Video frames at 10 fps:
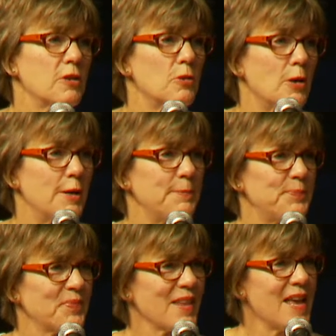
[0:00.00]
cool.
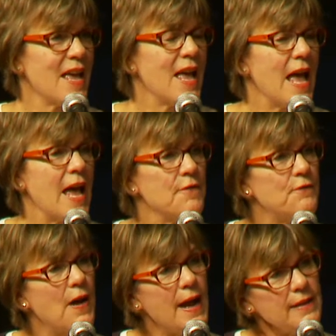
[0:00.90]
And
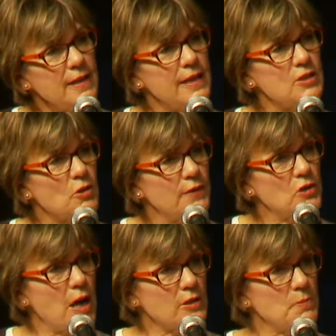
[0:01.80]
finally, so I've talked